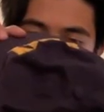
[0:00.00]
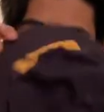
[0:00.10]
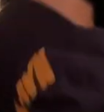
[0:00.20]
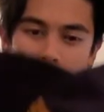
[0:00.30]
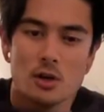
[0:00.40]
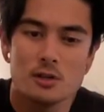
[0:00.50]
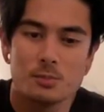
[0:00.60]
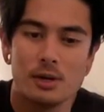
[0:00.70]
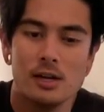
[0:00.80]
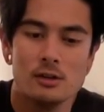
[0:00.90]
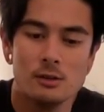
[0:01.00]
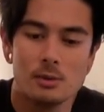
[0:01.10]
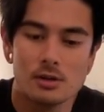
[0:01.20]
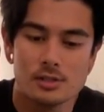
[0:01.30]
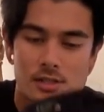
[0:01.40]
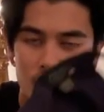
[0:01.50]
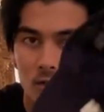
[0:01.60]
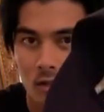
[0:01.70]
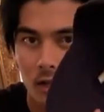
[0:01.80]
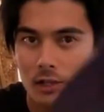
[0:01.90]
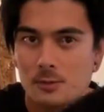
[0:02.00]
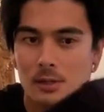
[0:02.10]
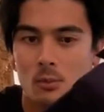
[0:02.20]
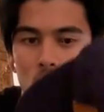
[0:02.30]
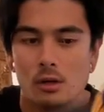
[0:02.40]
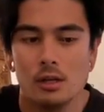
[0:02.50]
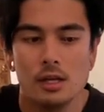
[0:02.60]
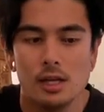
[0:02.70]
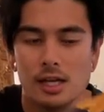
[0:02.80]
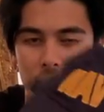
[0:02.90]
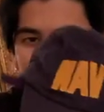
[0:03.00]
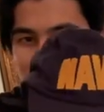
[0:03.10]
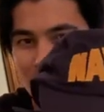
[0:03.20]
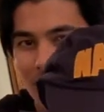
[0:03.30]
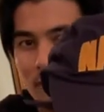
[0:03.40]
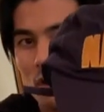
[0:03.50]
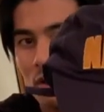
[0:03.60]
Pretty sure it's brand new because it doesn't look like it's been worn. It has Navy